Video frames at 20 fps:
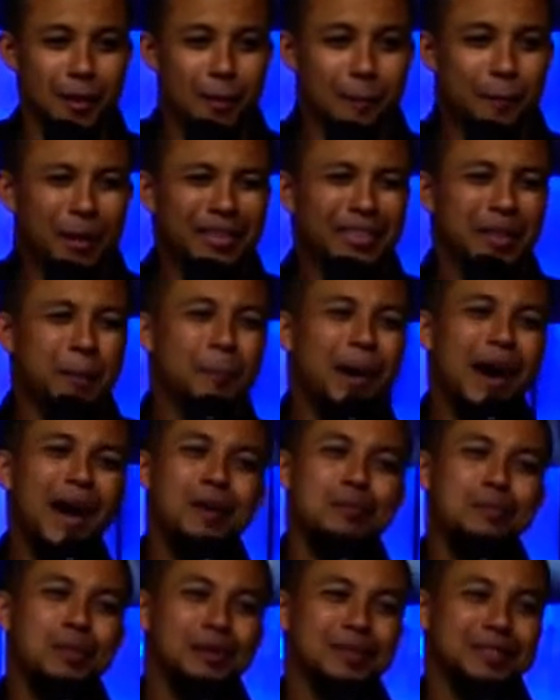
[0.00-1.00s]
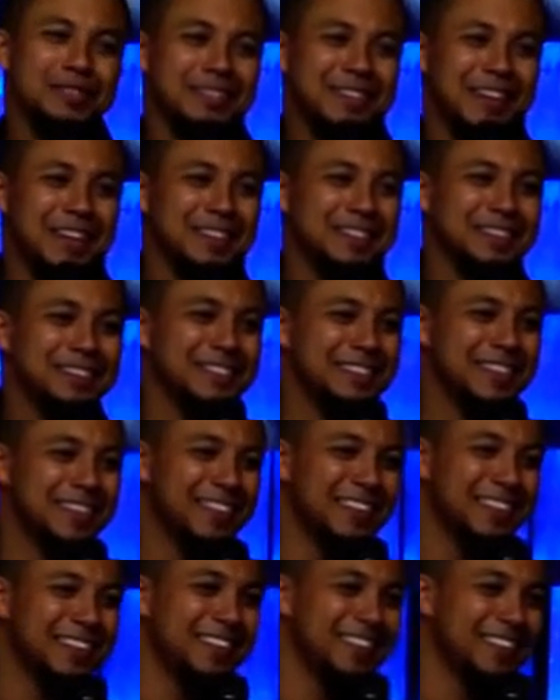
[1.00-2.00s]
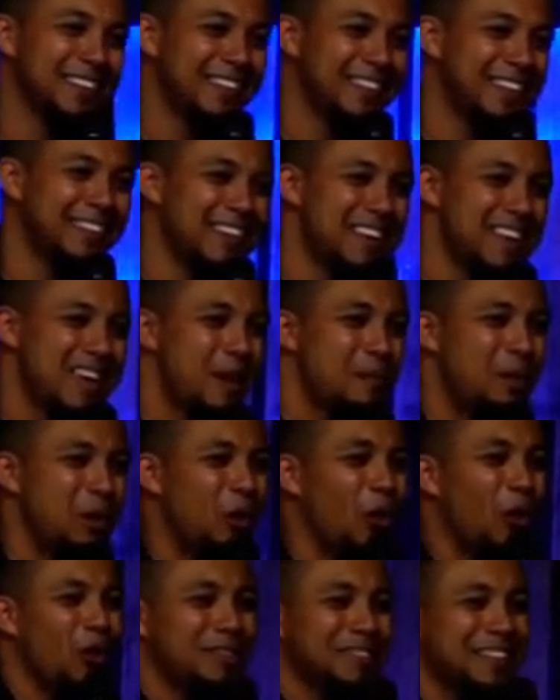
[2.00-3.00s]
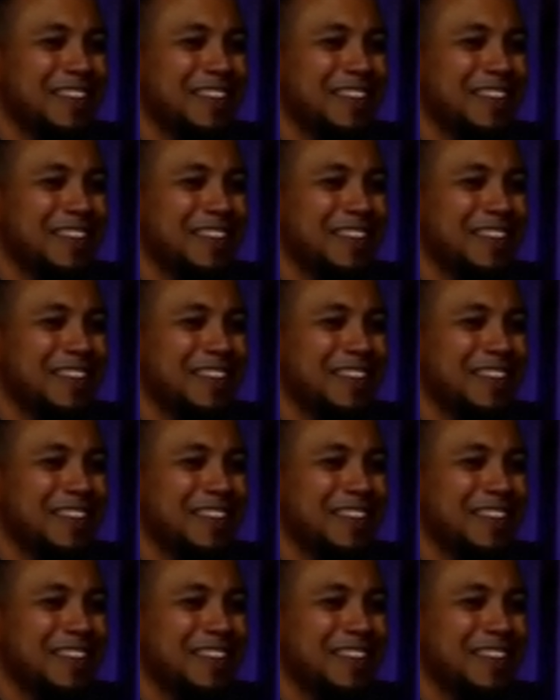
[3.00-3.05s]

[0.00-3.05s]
But the Bible says, because